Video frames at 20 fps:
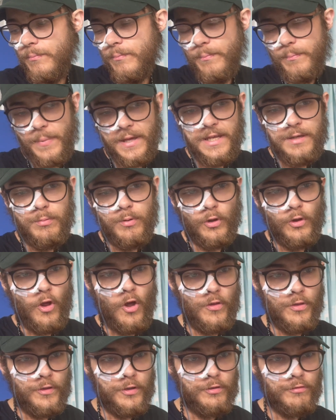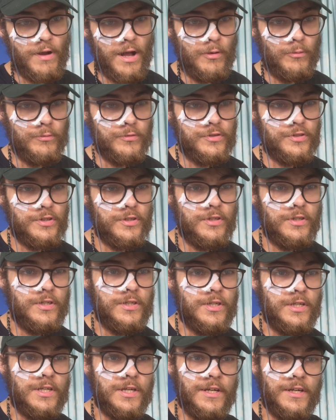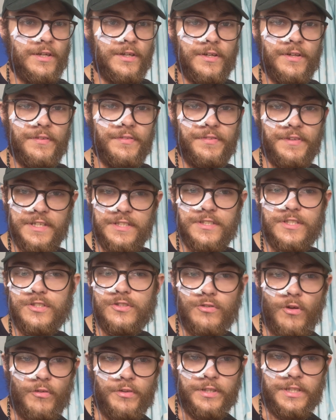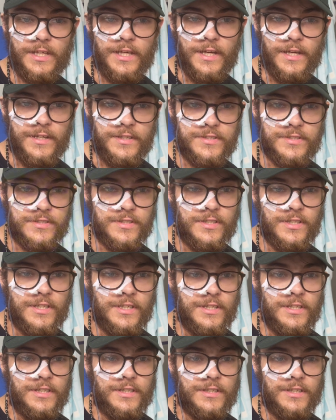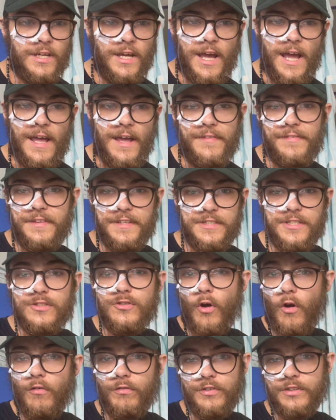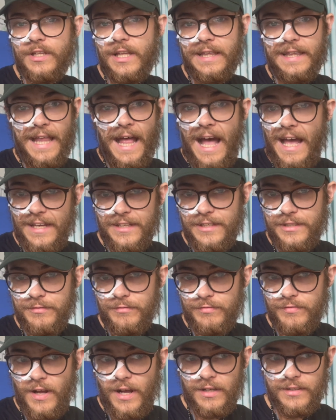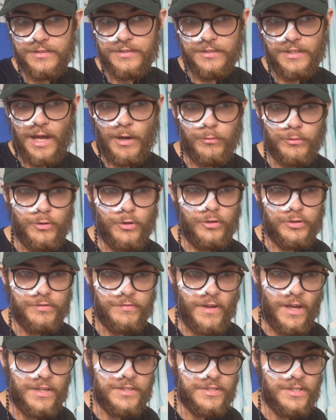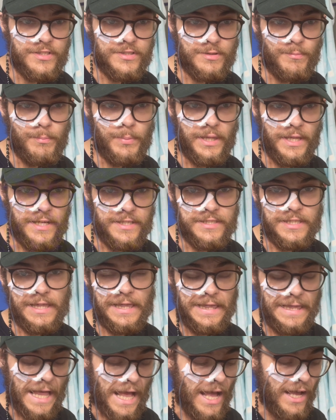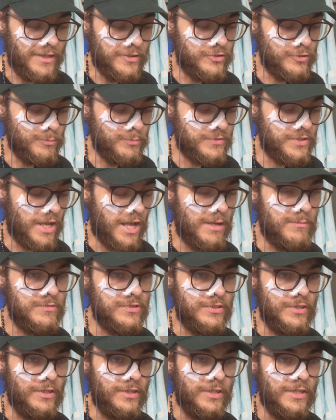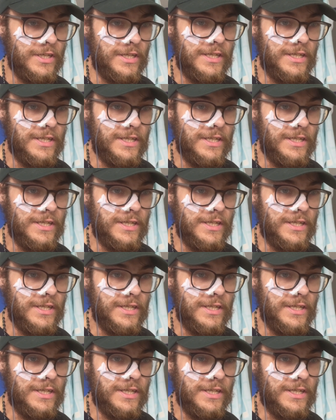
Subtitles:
people on the ground. This is not the case. This is often a lie, in fact. I would go as far as say it's a blatant lie sometimes, that